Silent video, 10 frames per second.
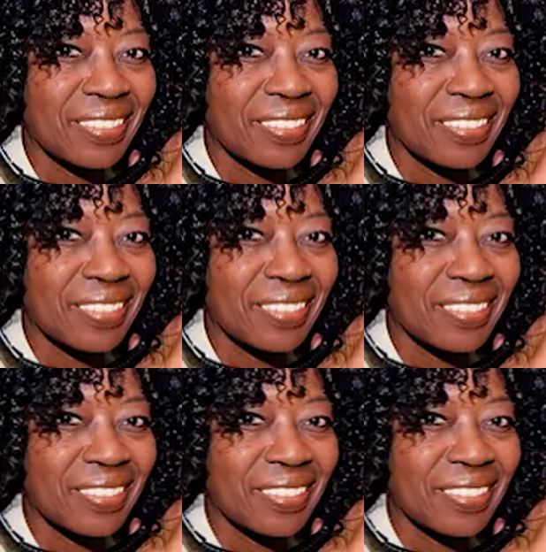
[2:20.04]

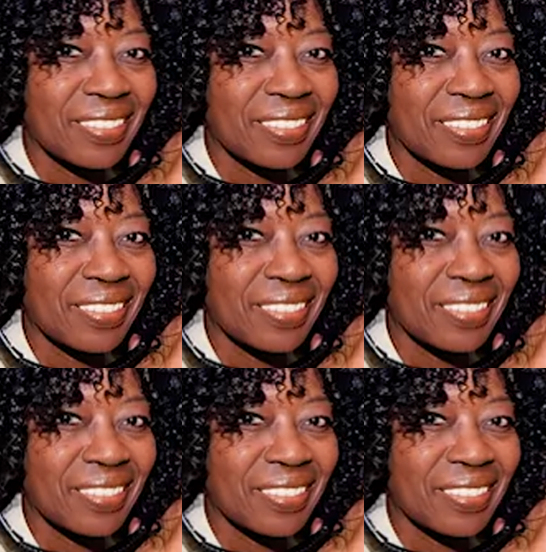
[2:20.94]

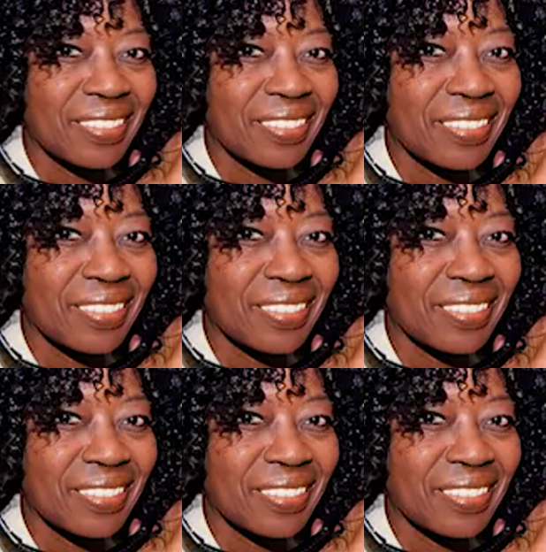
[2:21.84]

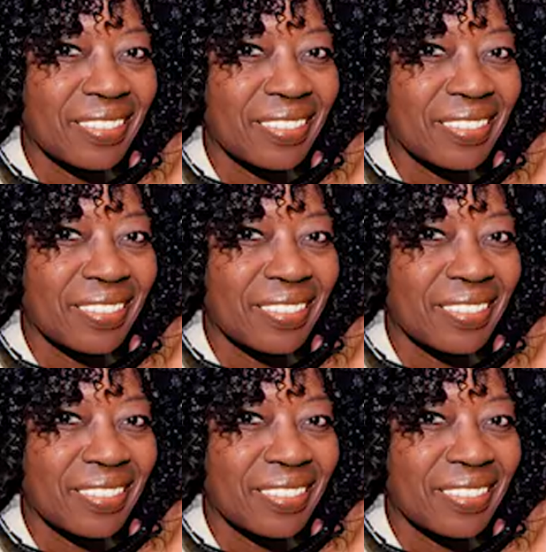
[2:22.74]

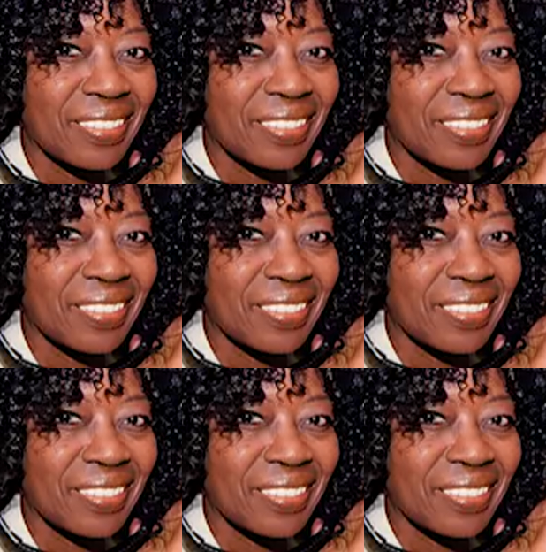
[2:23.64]
(silent)